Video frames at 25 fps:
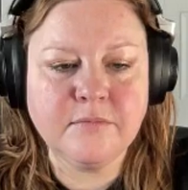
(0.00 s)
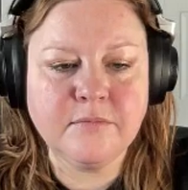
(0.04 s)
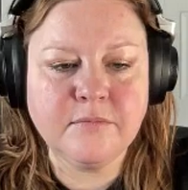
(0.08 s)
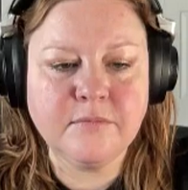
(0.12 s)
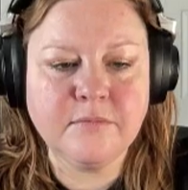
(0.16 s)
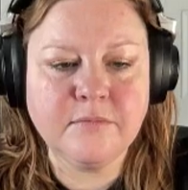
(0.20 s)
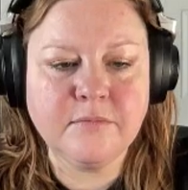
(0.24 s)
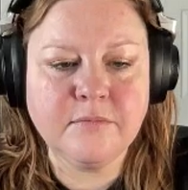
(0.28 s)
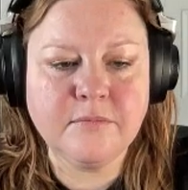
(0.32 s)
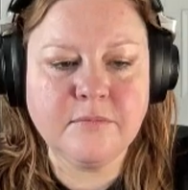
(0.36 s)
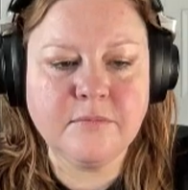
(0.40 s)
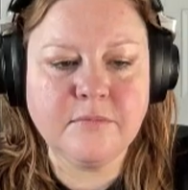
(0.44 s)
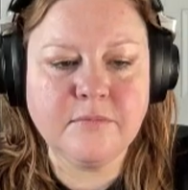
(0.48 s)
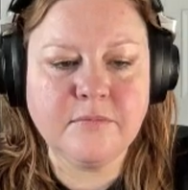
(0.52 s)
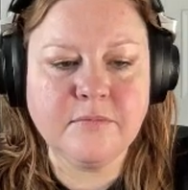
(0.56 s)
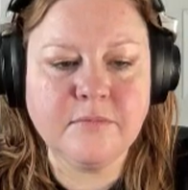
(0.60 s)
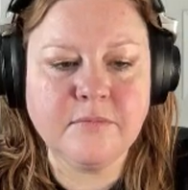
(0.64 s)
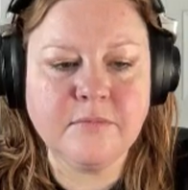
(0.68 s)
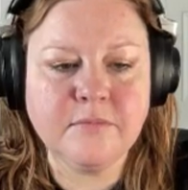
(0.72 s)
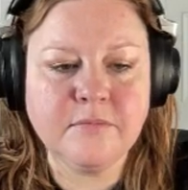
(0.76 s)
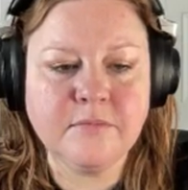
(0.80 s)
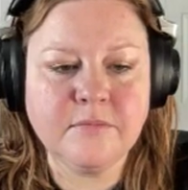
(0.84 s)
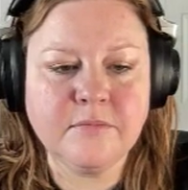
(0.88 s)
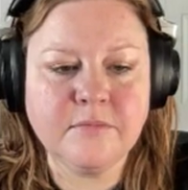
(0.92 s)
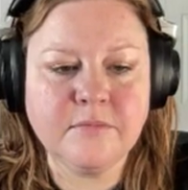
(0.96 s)

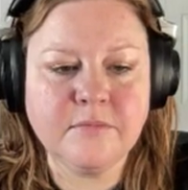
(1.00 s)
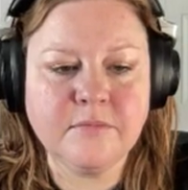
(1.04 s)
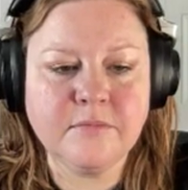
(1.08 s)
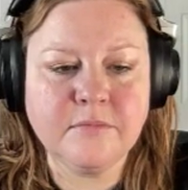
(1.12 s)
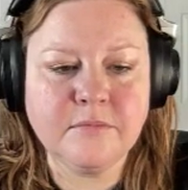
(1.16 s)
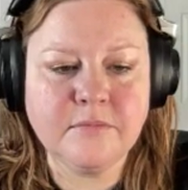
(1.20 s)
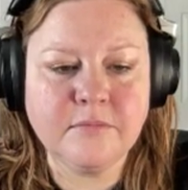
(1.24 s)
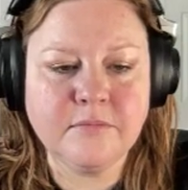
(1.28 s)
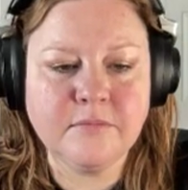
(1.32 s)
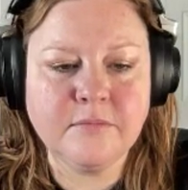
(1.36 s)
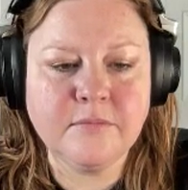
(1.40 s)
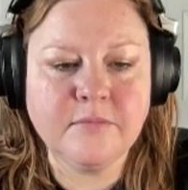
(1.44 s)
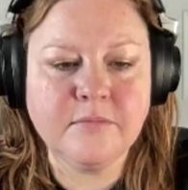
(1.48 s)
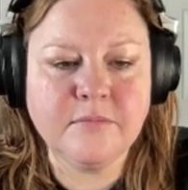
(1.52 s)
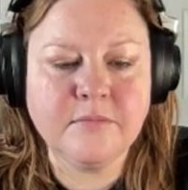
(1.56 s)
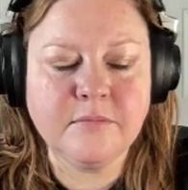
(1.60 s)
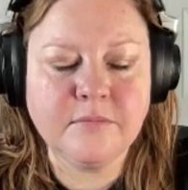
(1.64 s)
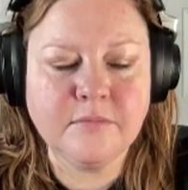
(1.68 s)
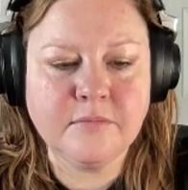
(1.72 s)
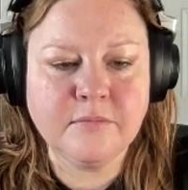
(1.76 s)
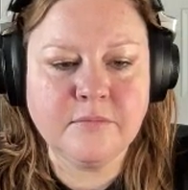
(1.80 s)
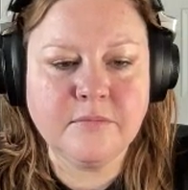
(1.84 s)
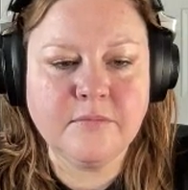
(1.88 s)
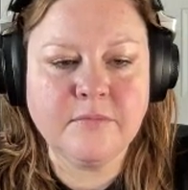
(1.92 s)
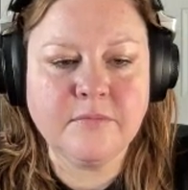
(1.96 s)

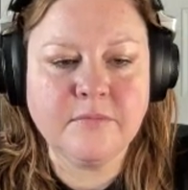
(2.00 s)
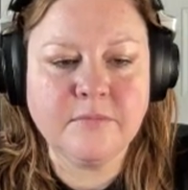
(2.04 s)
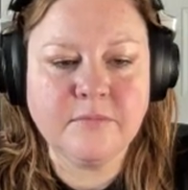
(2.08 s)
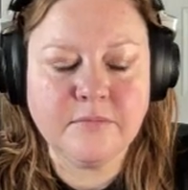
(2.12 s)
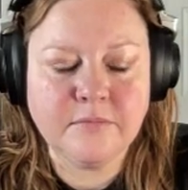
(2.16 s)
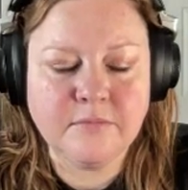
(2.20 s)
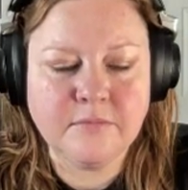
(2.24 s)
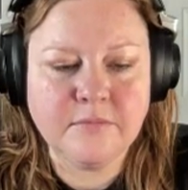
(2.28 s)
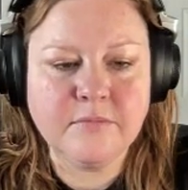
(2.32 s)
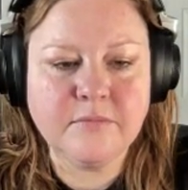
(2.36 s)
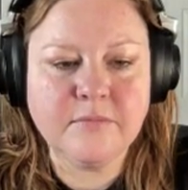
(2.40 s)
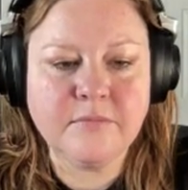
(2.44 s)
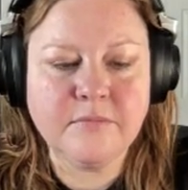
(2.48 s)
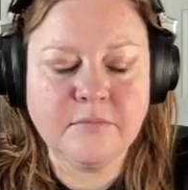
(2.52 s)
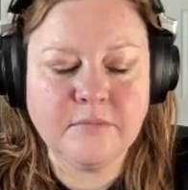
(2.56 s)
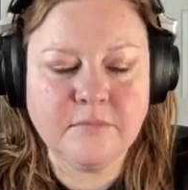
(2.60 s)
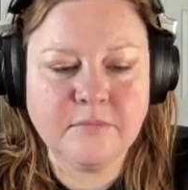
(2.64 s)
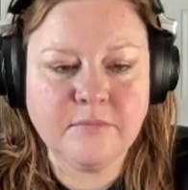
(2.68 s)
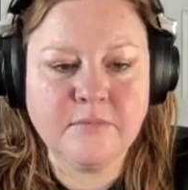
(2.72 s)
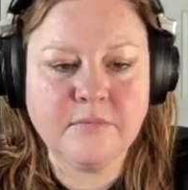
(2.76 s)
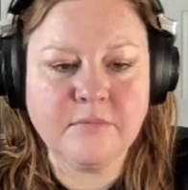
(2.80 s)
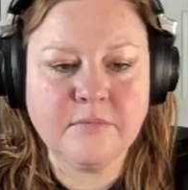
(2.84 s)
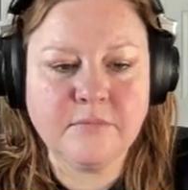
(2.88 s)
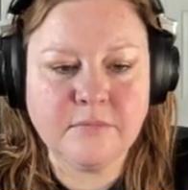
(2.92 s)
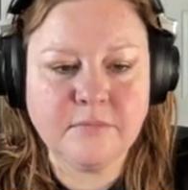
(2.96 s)

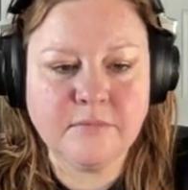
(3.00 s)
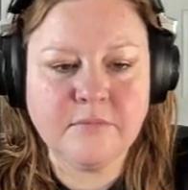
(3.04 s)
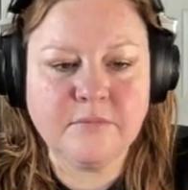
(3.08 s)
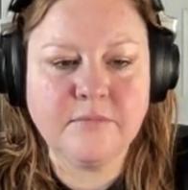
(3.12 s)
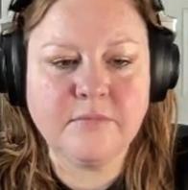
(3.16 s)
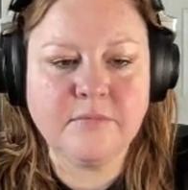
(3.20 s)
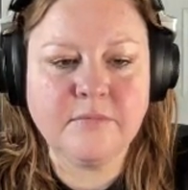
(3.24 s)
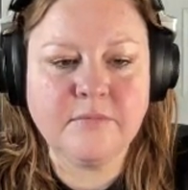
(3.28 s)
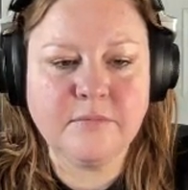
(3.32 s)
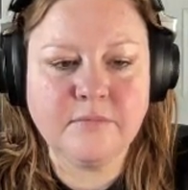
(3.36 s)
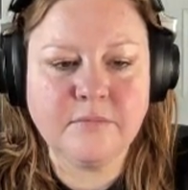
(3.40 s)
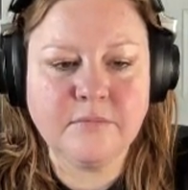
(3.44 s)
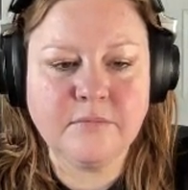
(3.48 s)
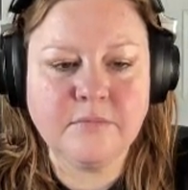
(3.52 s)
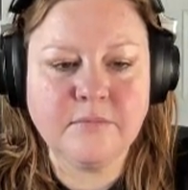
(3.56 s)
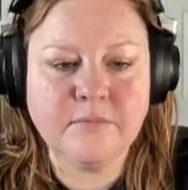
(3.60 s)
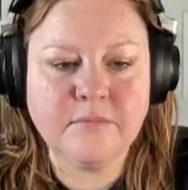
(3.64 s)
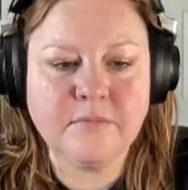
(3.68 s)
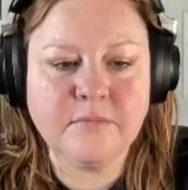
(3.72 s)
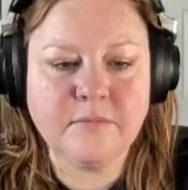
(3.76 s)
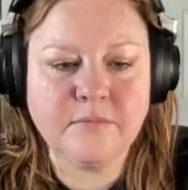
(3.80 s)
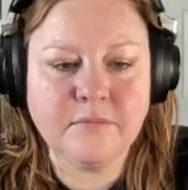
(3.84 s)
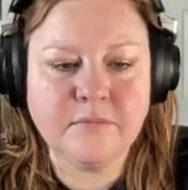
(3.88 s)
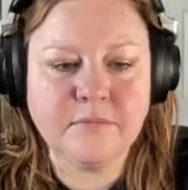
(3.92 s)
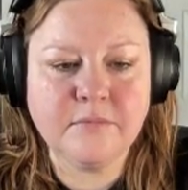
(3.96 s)

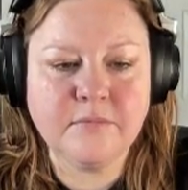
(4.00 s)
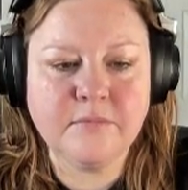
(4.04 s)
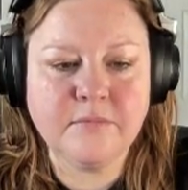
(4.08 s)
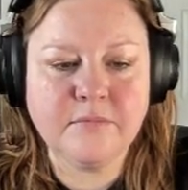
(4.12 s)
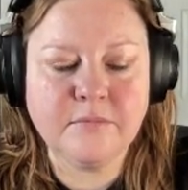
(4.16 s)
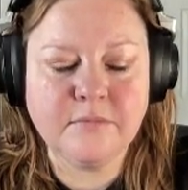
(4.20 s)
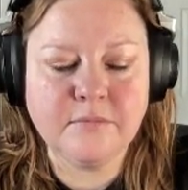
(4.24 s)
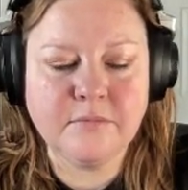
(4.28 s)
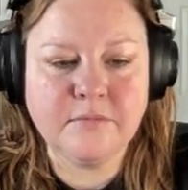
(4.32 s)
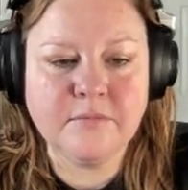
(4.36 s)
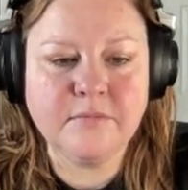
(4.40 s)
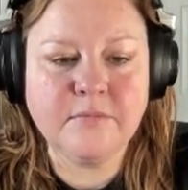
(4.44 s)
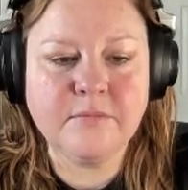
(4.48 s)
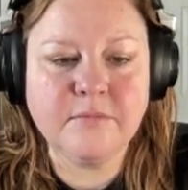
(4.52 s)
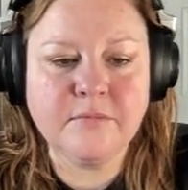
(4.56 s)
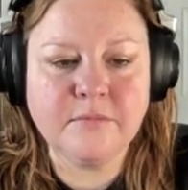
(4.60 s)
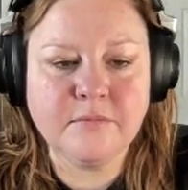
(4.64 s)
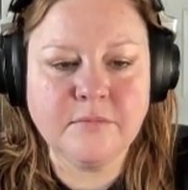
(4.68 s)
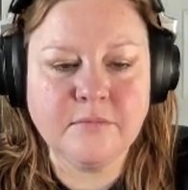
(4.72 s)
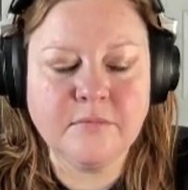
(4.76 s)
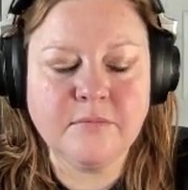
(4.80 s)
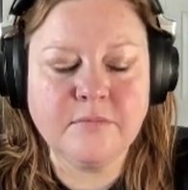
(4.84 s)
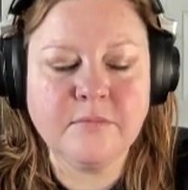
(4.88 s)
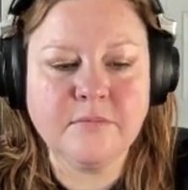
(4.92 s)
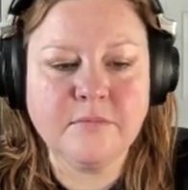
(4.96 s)

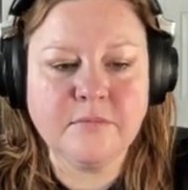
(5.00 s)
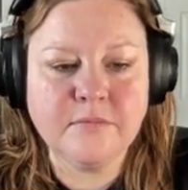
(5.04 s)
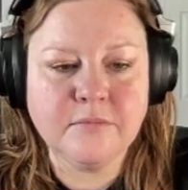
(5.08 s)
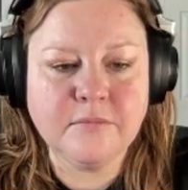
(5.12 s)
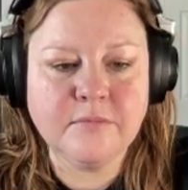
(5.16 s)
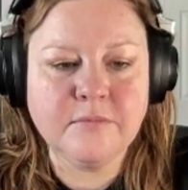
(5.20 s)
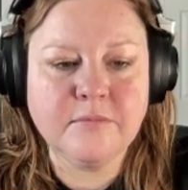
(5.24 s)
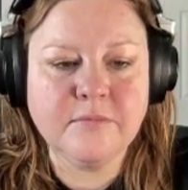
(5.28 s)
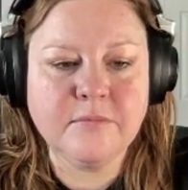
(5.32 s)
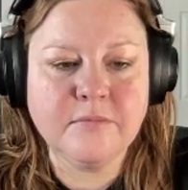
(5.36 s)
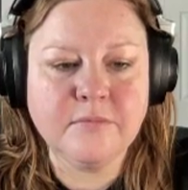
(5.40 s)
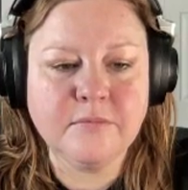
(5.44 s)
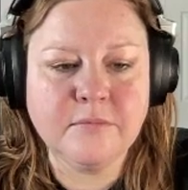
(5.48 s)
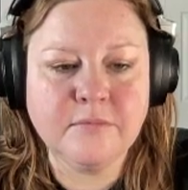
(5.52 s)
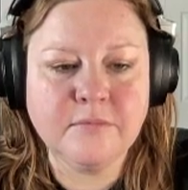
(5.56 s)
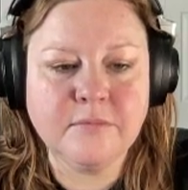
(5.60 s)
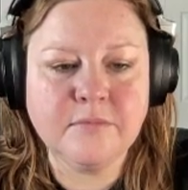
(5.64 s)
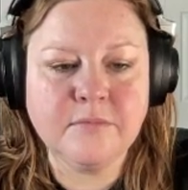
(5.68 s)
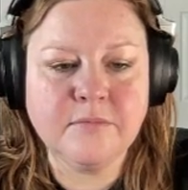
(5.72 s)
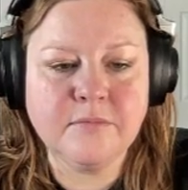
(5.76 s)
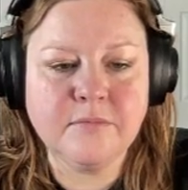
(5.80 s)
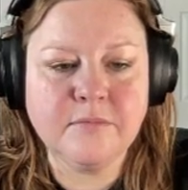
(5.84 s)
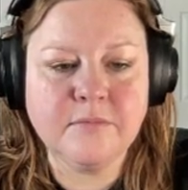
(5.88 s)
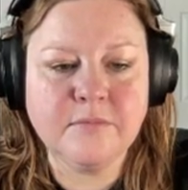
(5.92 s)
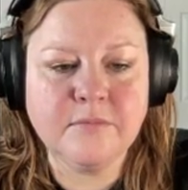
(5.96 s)

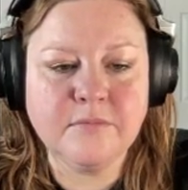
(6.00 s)
This person isn't speaking.